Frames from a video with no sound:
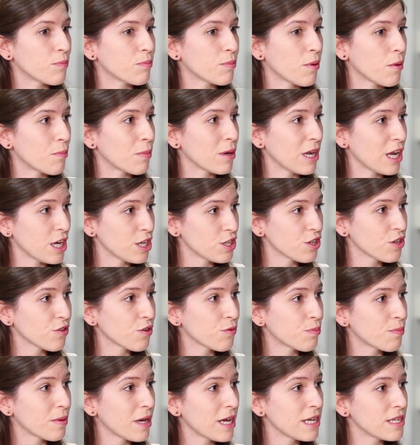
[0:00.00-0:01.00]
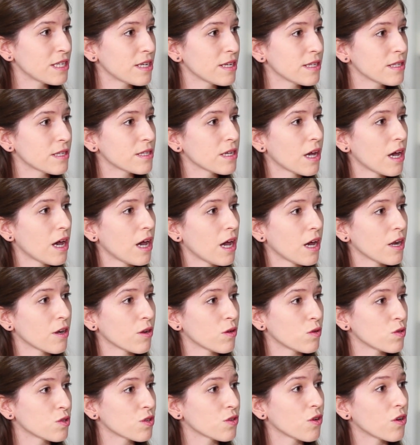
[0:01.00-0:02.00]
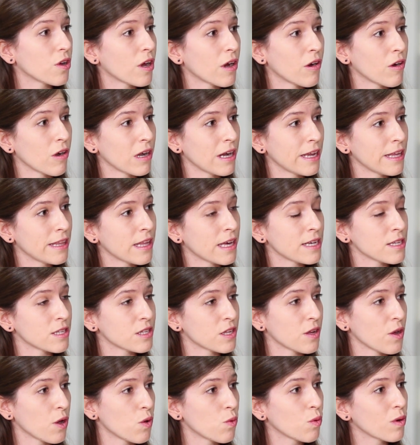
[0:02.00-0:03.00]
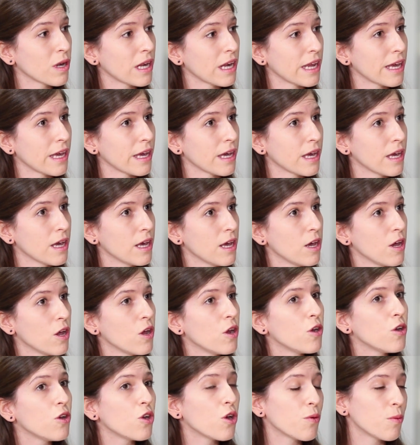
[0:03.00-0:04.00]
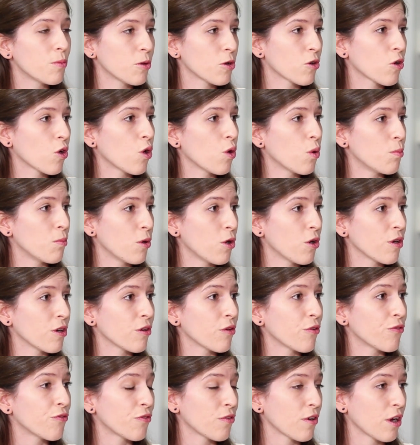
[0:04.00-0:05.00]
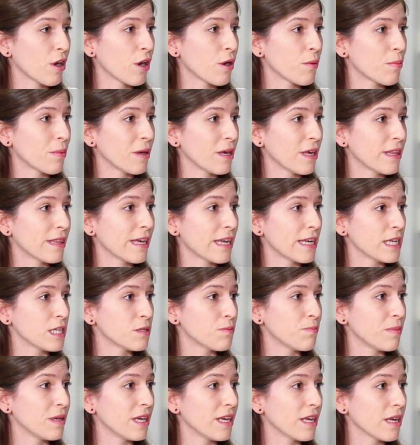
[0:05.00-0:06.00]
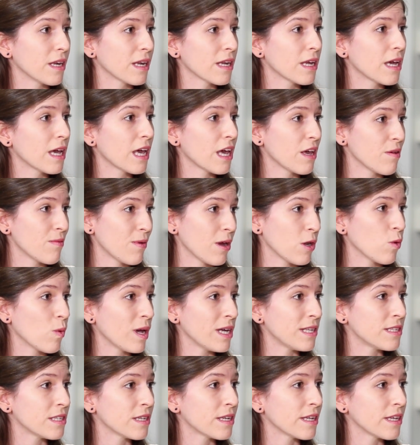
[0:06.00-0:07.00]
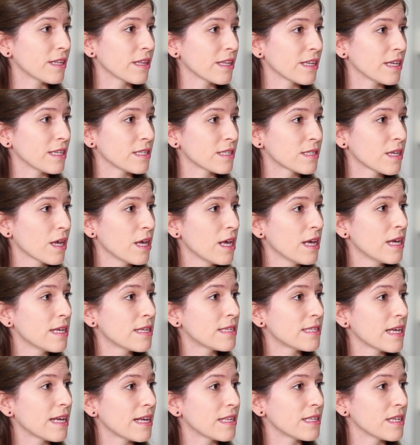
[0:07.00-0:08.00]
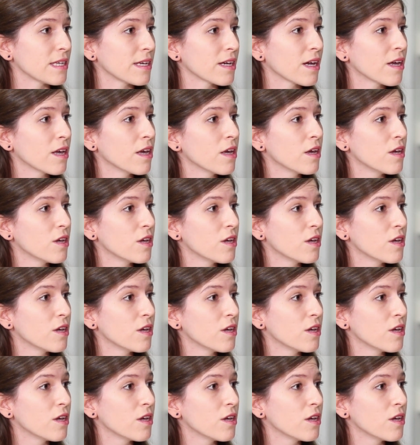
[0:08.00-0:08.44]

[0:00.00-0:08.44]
population of patients, and also Erleada is the only novel hormonal therapy that is being evaluated in this setting.